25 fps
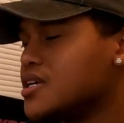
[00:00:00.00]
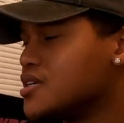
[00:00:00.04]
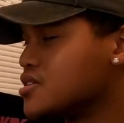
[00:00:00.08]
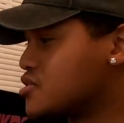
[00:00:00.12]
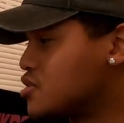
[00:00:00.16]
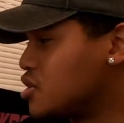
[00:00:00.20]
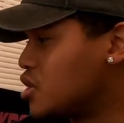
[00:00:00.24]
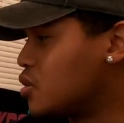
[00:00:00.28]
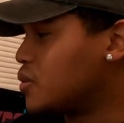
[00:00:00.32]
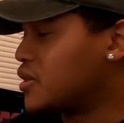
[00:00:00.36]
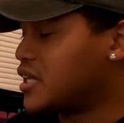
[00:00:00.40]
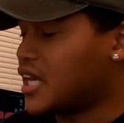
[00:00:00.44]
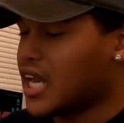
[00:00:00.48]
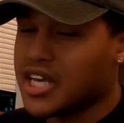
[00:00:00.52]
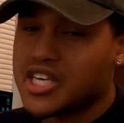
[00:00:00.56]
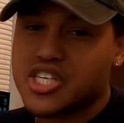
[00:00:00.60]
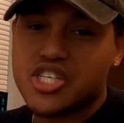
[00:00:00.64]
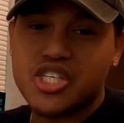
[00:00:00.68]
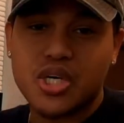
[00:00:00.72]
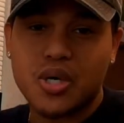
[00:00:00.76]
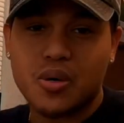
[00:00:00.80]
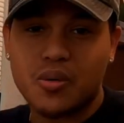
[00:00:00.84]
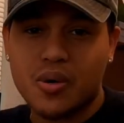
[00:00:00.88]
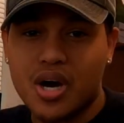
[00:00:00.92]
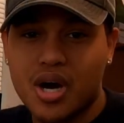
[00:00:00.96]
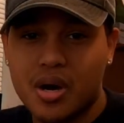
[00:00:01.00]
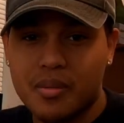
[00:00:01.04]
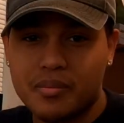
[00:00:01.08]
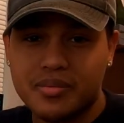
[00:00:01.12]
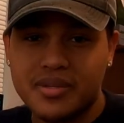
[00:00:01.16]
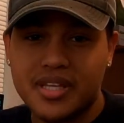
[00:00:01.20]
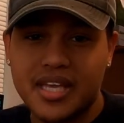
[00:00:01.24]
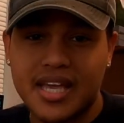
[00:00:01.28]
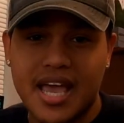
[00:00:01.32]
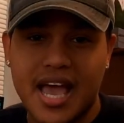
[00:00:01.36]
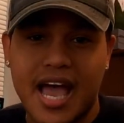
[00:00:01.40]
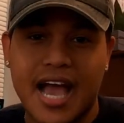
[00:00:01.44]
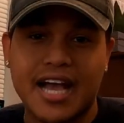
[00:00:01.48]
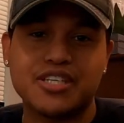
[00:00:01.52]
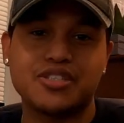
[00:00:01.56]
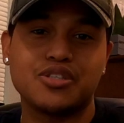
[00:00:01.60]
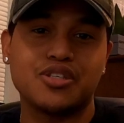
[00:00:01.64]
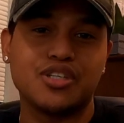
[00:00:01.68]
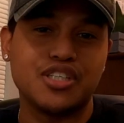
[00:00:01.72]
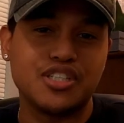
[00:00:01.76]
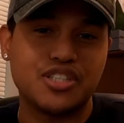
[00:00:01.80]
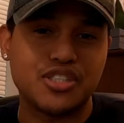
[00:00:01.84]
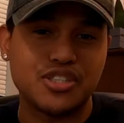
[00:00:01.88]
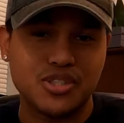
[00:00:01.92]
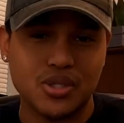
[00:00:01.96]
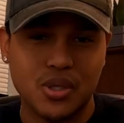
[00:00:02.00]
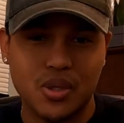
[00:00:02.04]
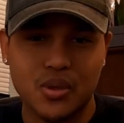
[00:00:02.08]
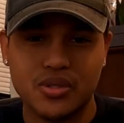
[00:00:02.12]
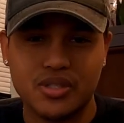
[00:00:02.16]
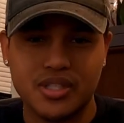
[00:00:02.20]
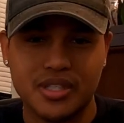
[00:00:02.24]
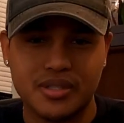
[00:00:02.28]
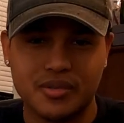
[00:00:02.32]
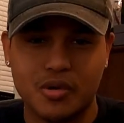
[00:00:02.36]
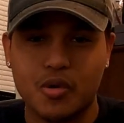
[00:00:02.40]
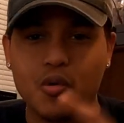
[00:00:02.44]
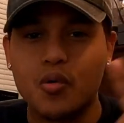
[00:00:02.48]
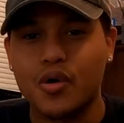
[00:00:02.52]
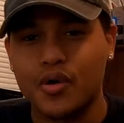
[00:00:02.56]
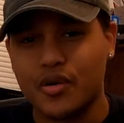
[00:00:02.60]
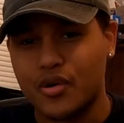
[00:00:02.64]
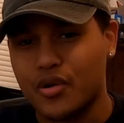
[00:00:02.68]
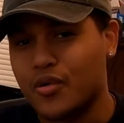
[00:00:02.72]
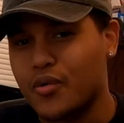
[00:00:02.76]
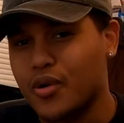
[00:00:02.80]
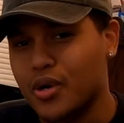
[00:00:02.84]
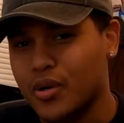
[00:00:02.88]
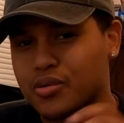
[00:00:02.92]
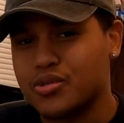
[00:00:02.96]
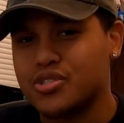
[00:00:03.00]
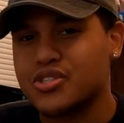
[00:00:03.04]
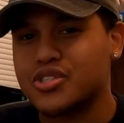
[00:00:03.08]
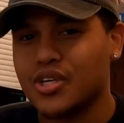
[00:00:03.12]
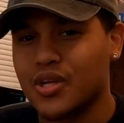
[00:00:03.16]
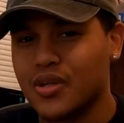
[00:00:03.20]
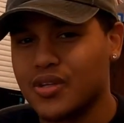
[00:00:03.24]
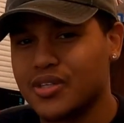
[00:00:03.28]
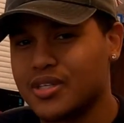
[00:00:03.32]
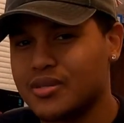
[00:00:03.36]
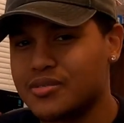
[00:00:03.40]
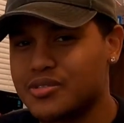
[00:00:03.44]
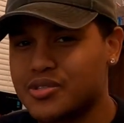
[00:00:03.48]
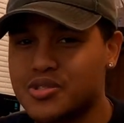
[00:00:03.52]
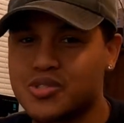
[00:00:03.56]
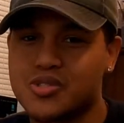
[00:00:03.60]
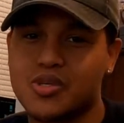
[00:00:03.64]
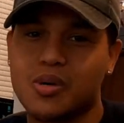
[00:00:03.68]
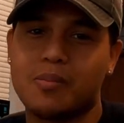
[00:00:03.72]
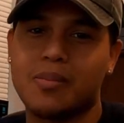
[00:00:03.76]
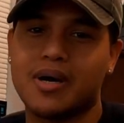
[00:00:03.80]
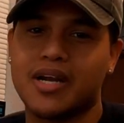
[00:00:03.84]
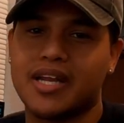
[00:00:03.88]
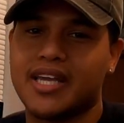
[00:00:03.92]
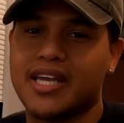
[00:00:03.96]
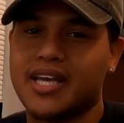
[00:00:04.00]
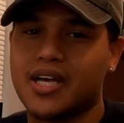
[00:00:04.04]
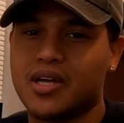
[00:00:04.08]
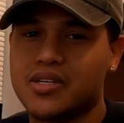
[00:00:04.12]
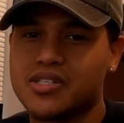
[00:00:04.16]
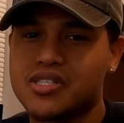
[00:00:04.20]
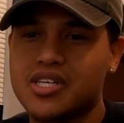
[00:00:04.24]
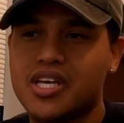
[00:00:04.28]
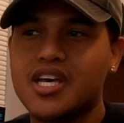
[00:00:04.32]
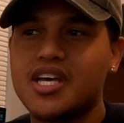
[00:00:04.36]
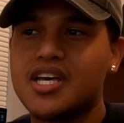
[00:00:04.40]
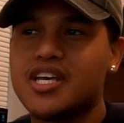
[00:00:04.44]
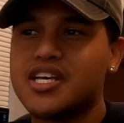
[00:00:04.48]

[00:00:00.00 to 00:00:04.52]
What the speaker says: So when I show up, they actually sold them, quote unquote, sold them to somebody else.